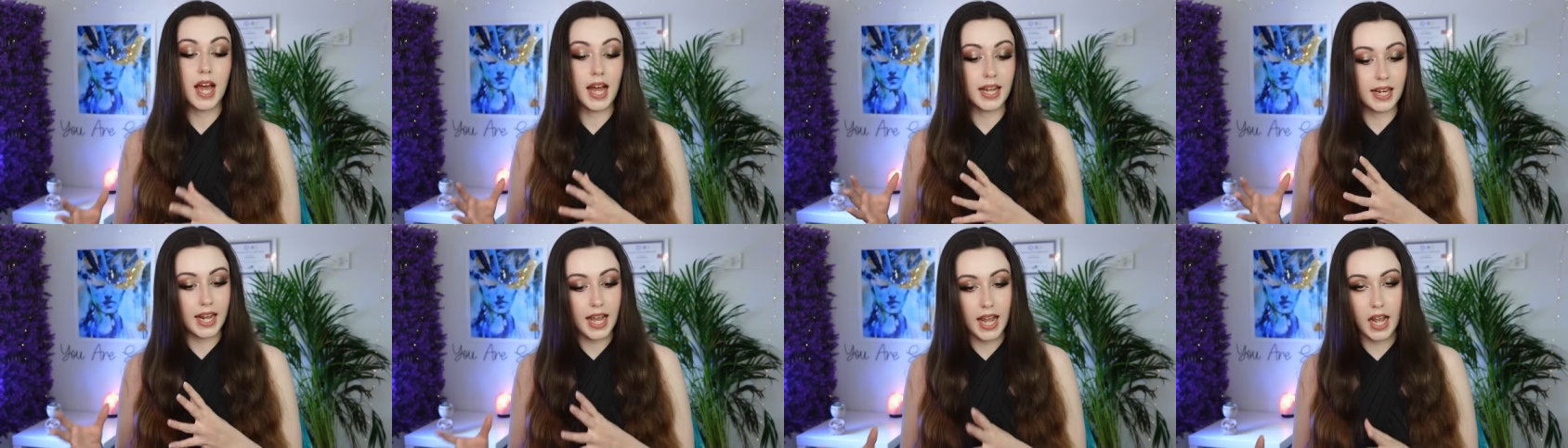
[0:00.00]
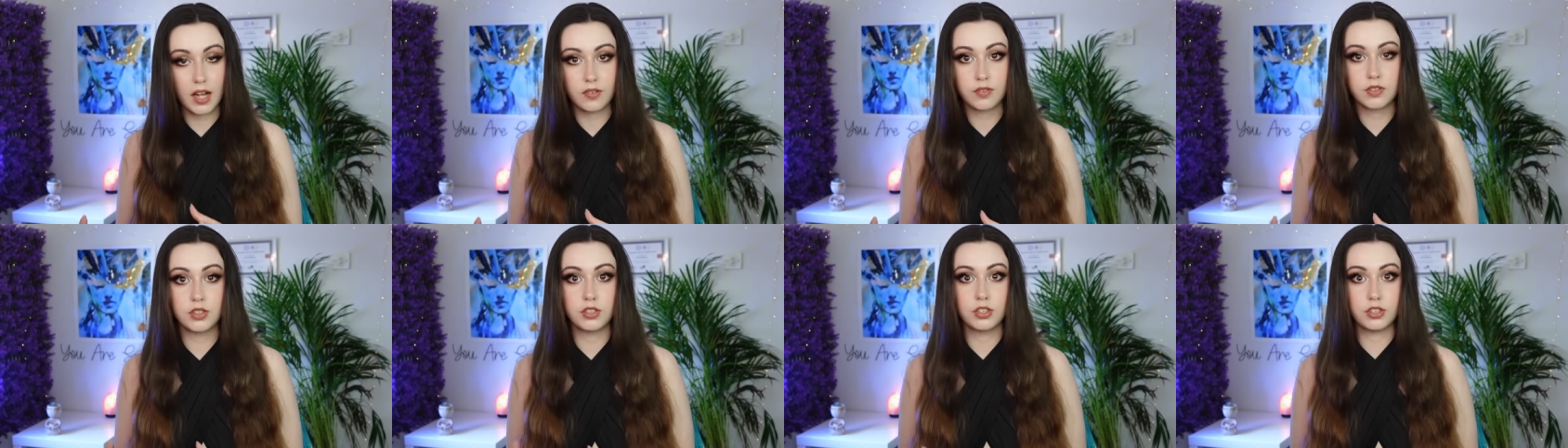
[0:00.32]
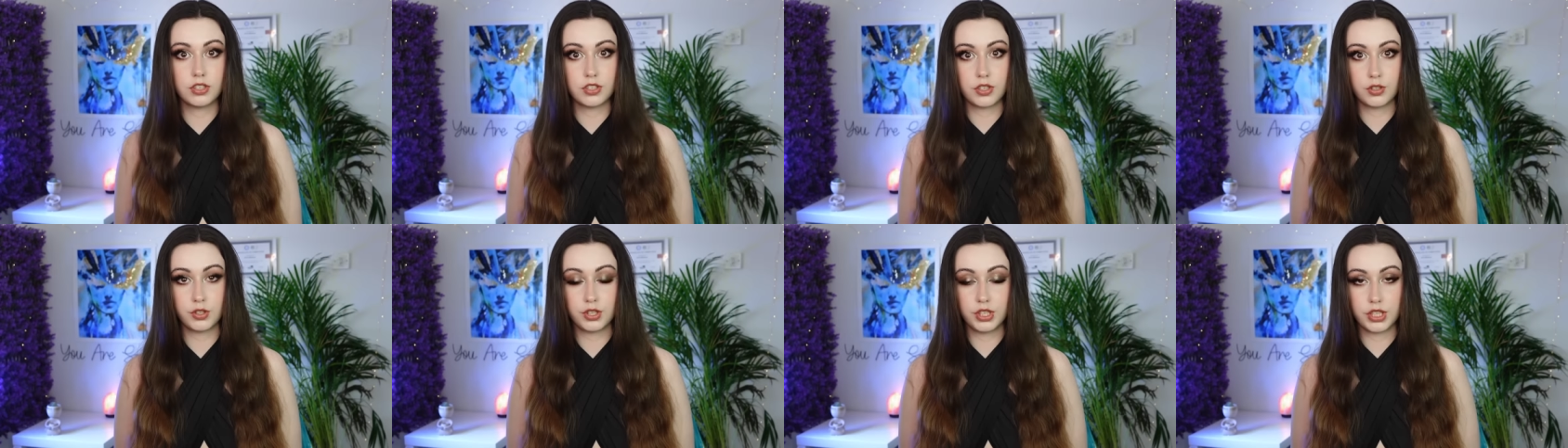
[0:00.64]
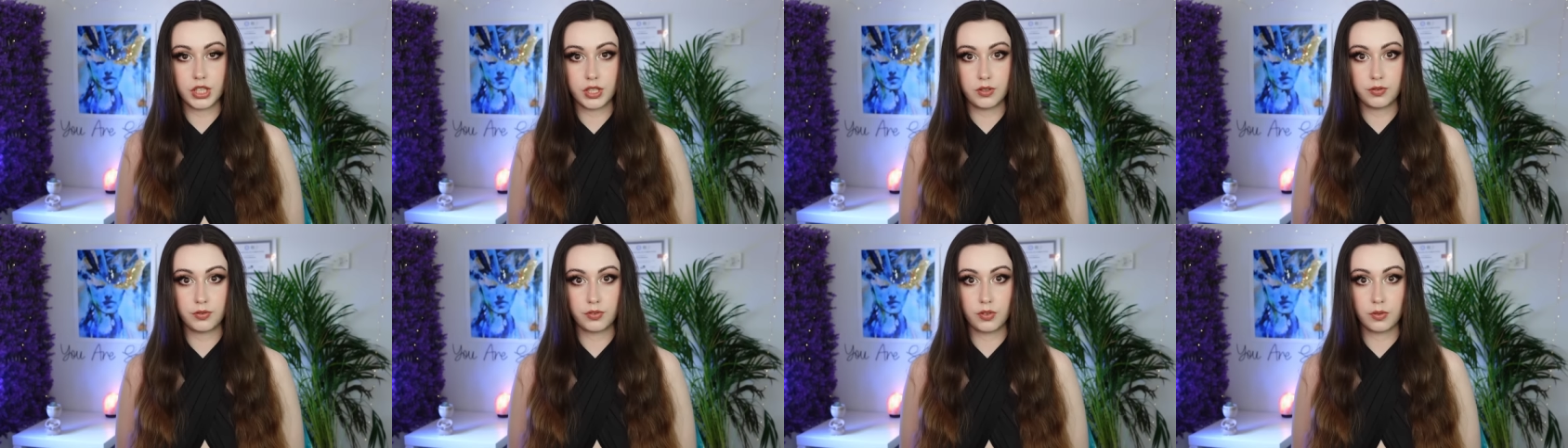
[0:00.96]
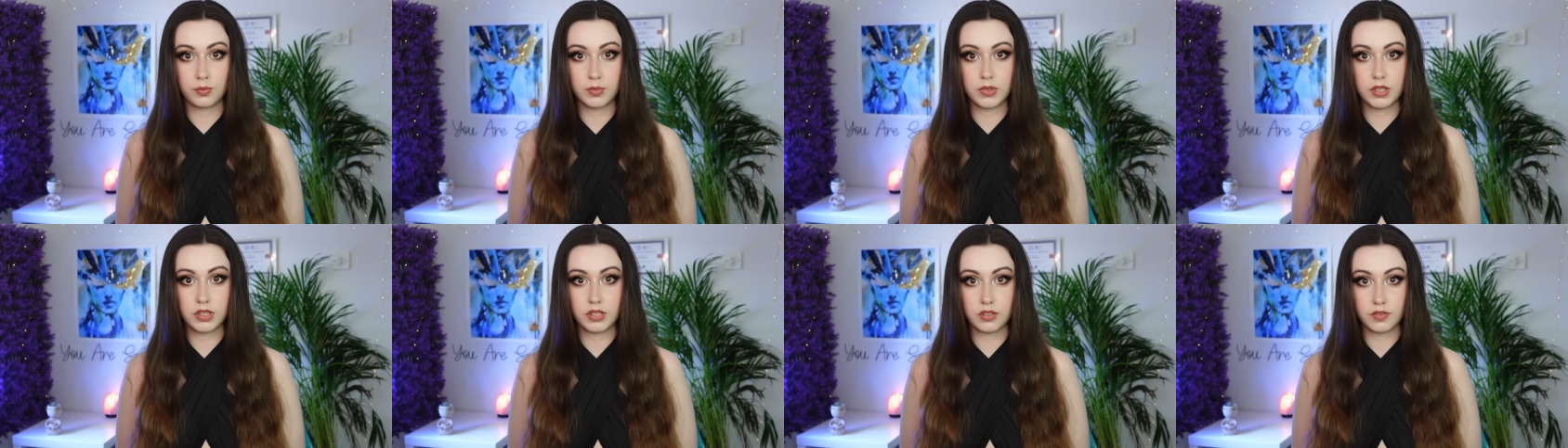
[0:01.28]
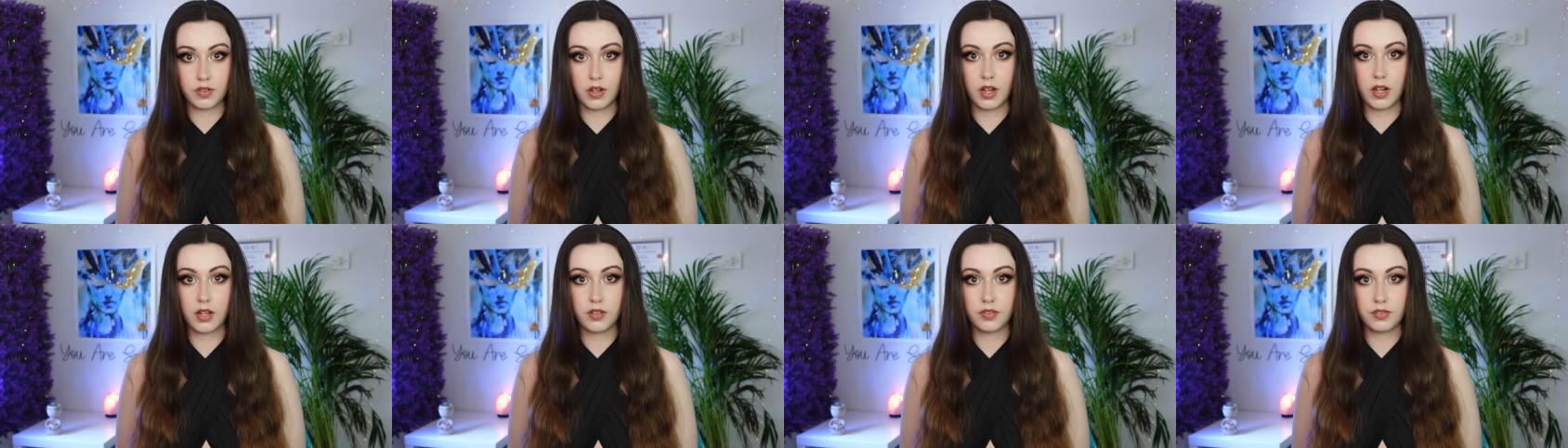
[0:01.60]
and have to dissociate from to
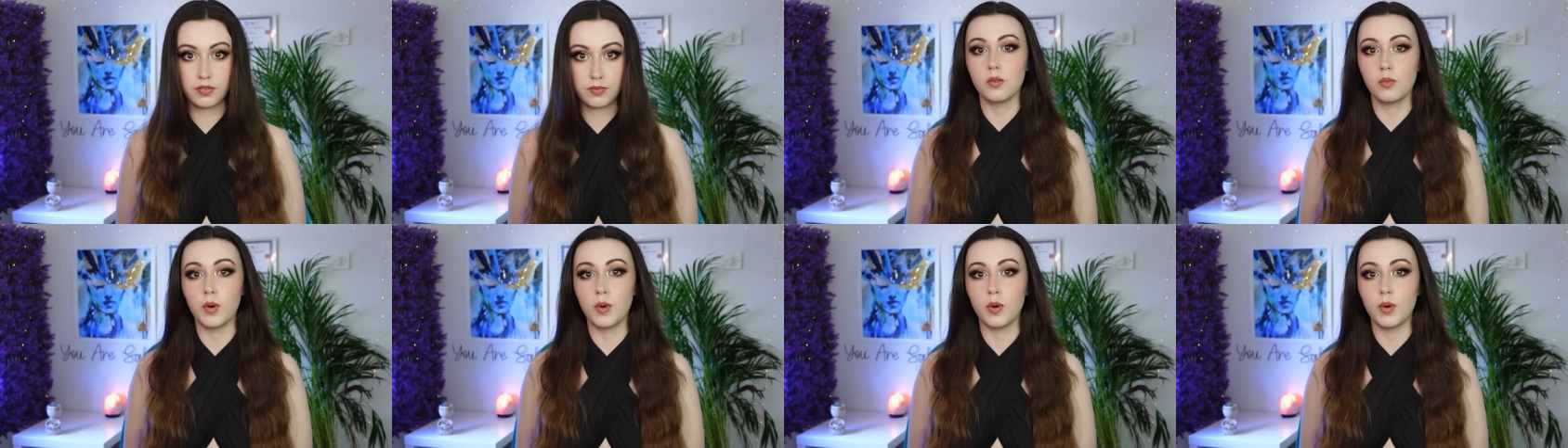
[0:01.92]
survive.